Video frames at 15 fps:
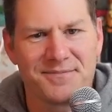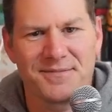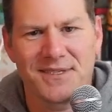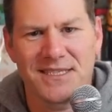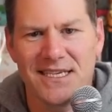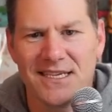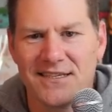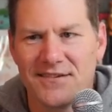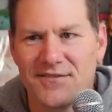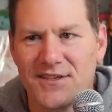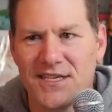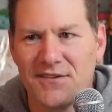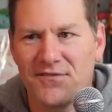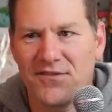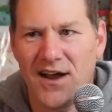
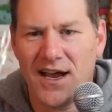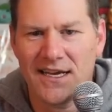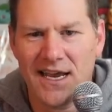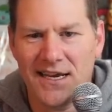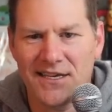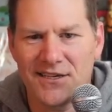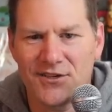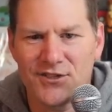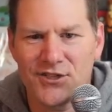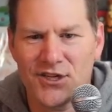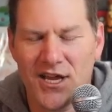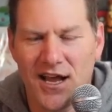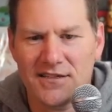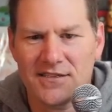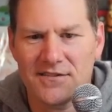Didn't find any good
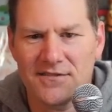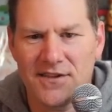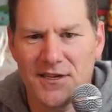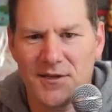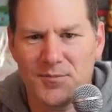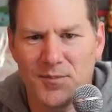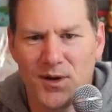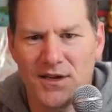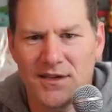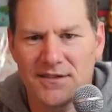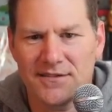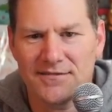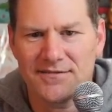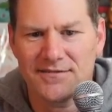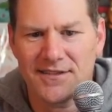shots of it,
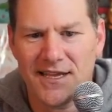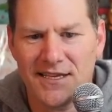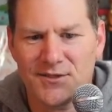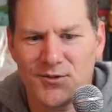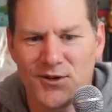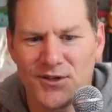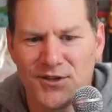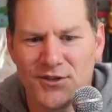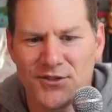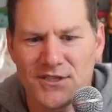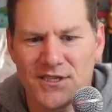but that's what it looks